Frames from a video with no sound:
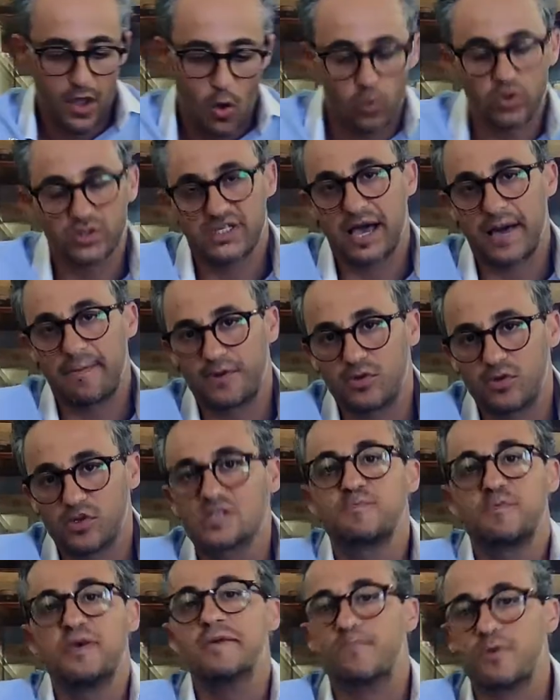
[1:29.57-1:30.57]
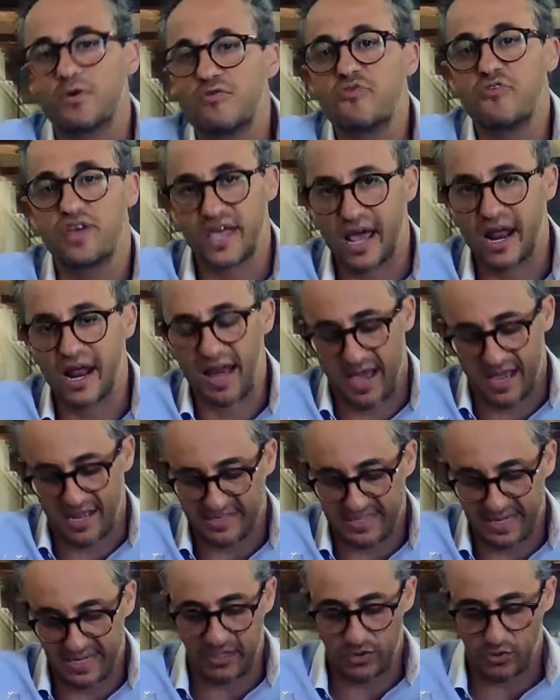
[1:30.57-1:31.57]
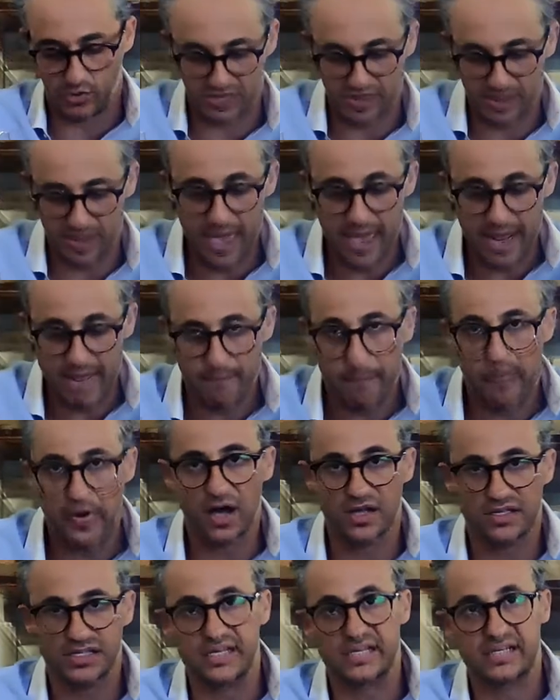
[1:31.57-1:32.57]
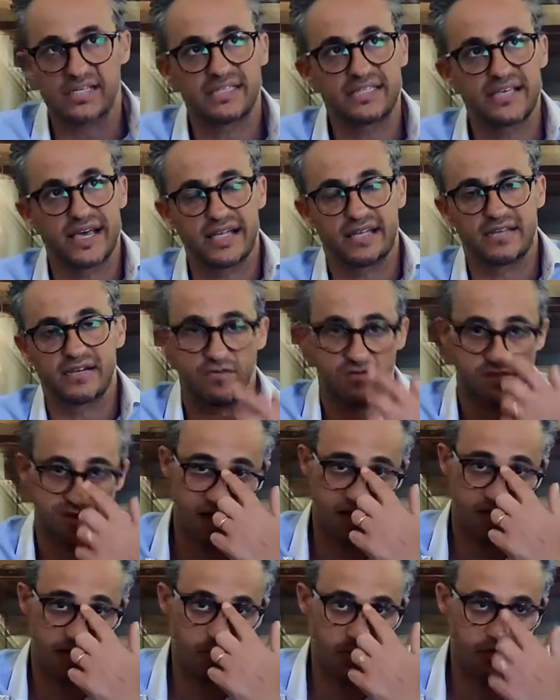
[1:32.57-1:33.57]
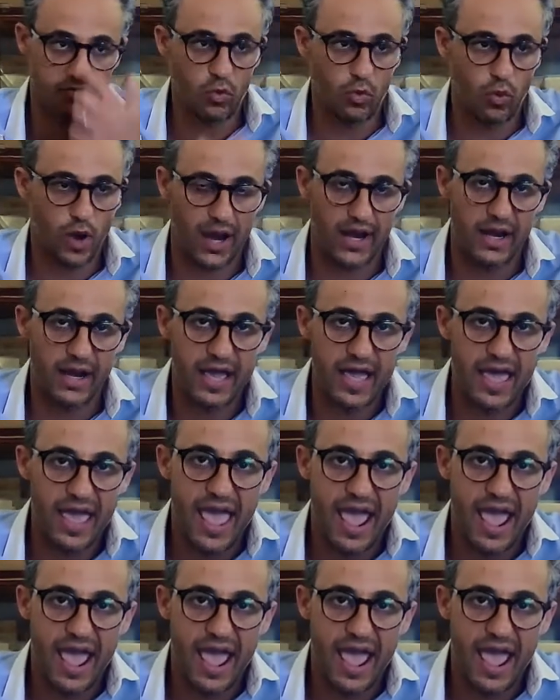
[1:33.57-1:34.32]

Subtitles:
What happened was people realized that it was imparting a certain flavor on the wine,